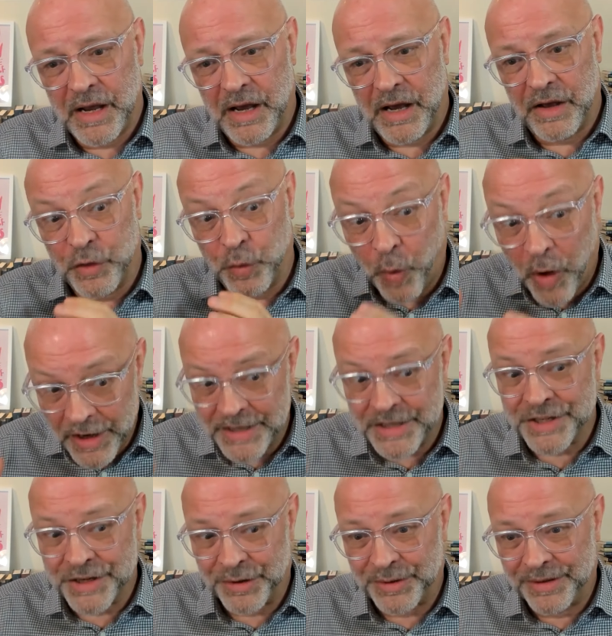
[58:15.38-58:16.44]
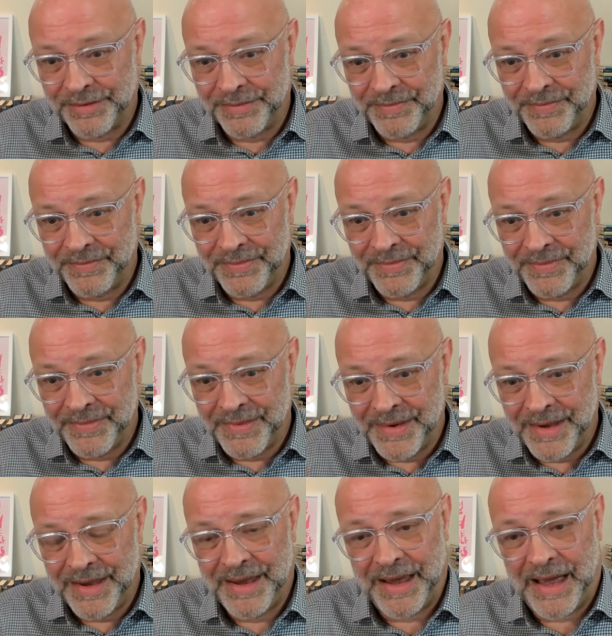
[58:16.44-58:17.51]
uh, the wise soul
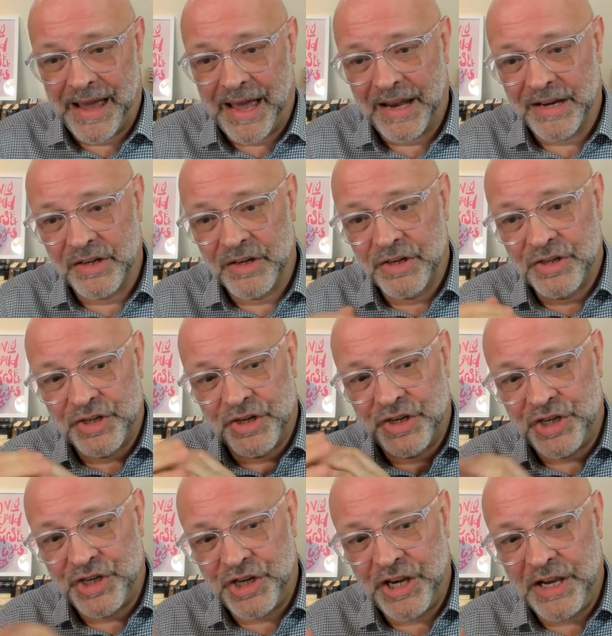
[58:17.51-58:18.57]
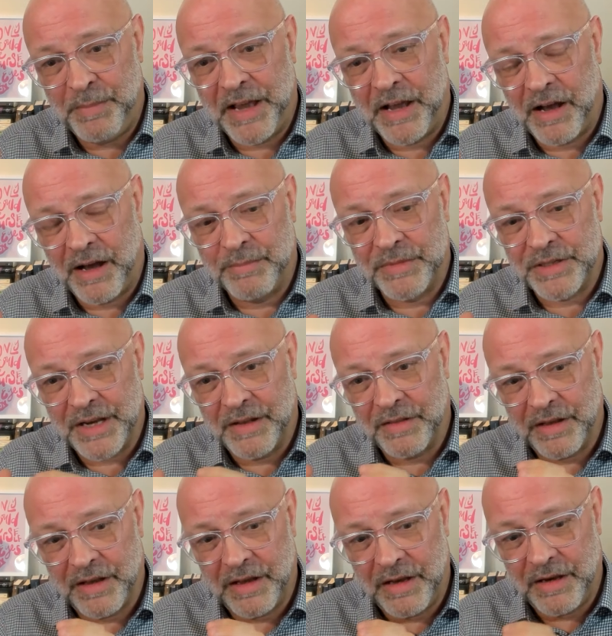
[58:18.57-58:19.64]
and she becomes
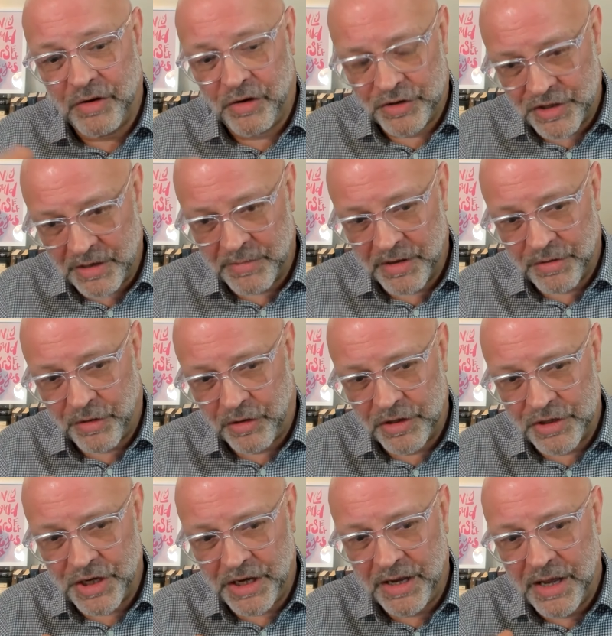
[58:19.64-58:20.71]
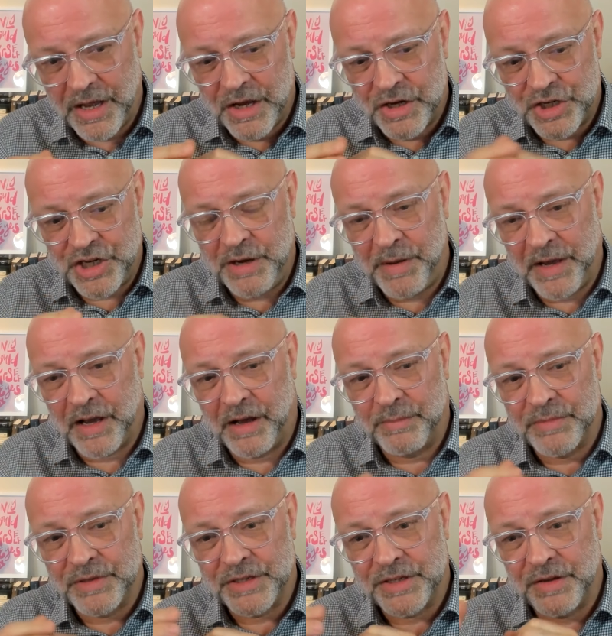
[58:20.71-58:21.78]
in the Gnostic mythology, she
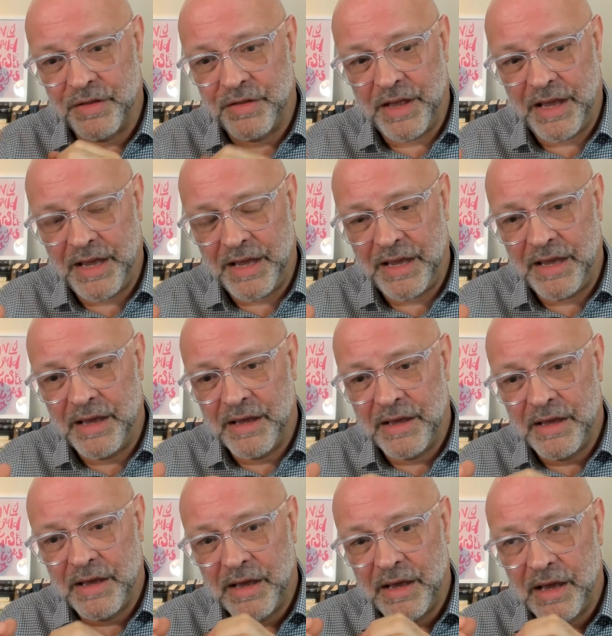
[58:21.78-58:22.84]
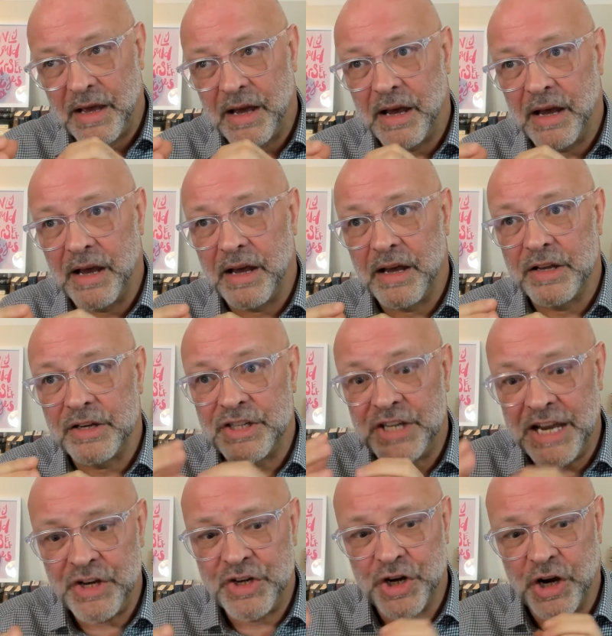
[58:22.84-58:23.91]
becomes the uh,
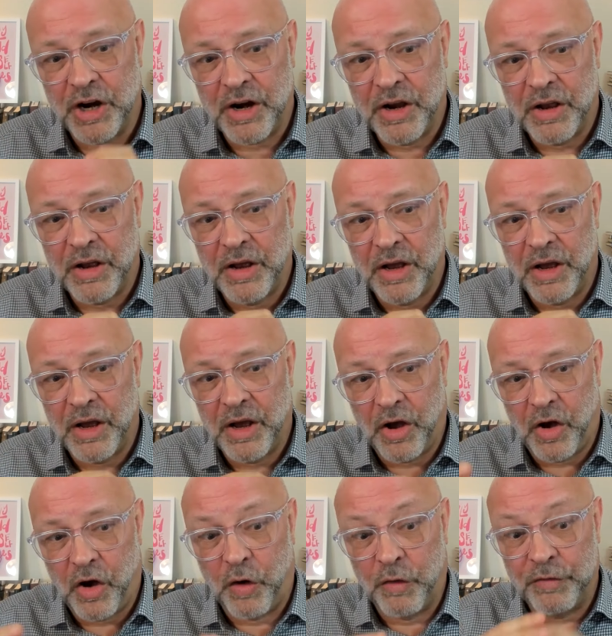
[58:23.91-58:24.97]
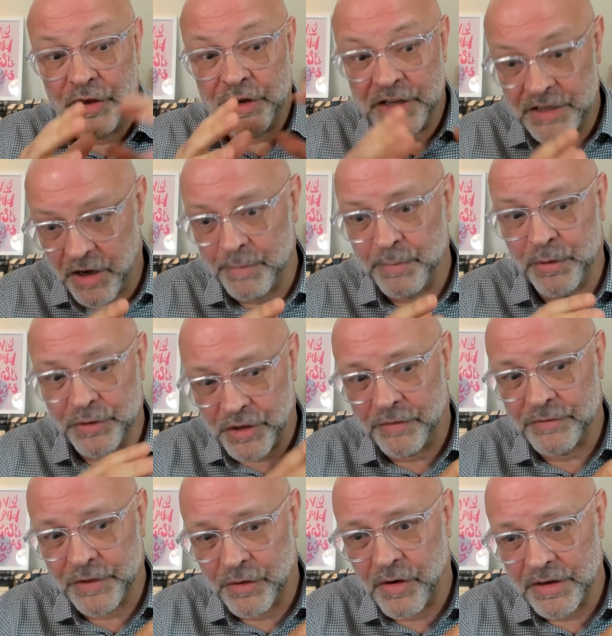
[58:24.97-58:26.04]
teacher of the disciples
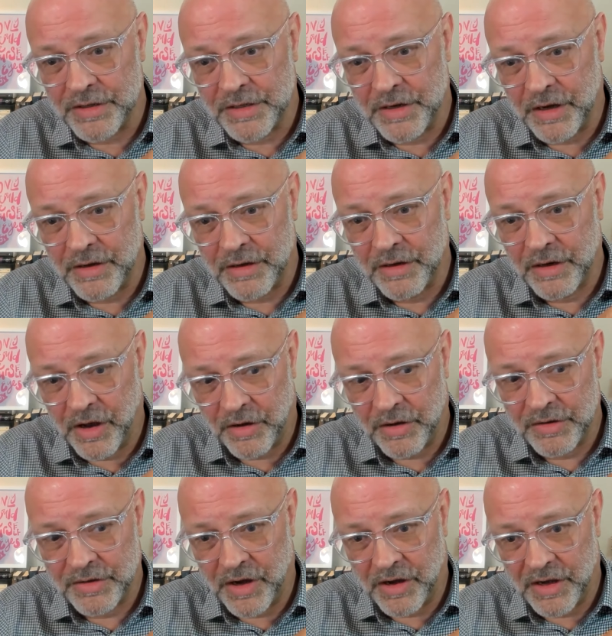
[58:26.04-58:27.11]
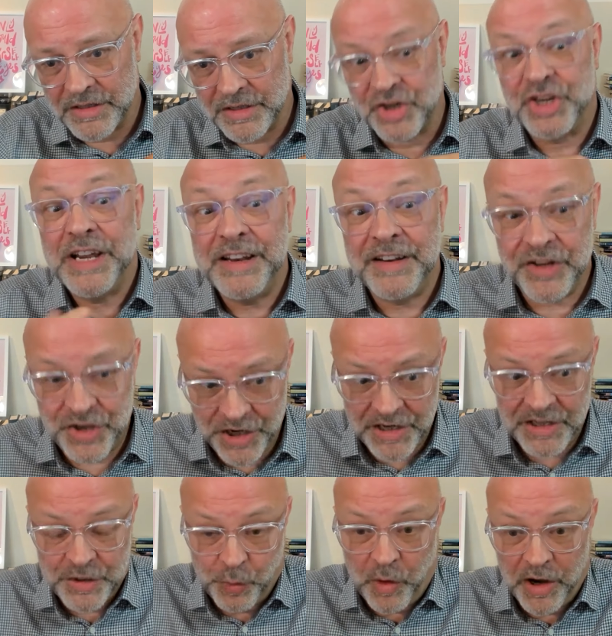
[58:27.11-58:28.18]
after Christ dies. She
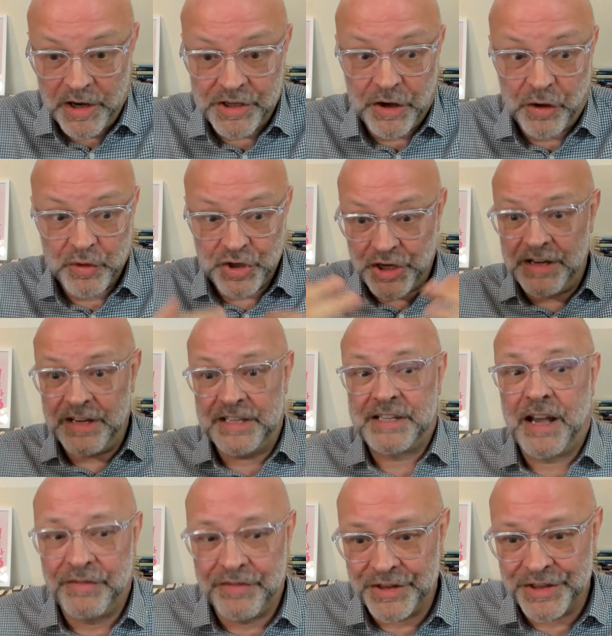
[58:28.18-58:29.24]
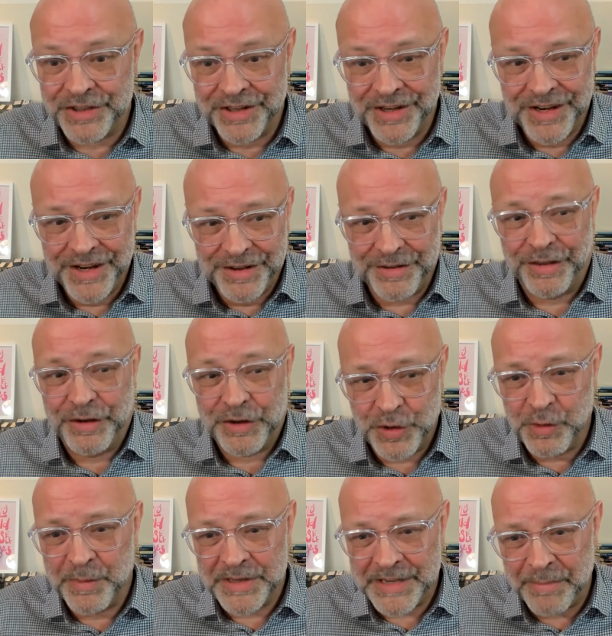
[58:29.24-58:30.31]
she's the wise soul. She discovers that the
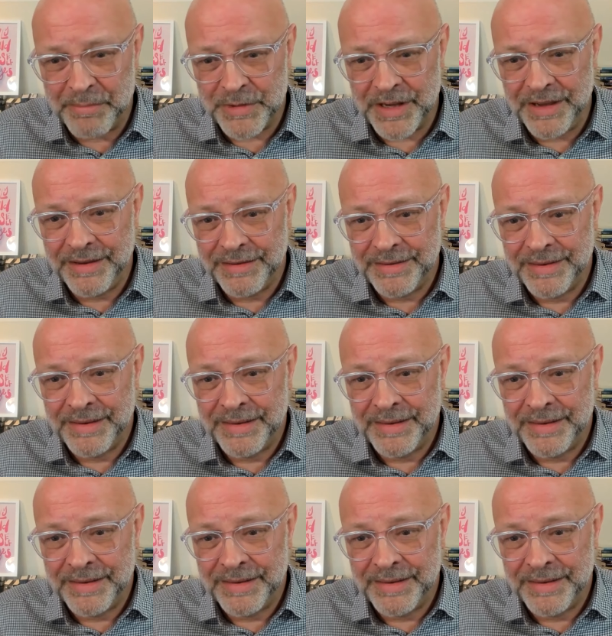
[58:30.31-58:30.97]
tomb is empty,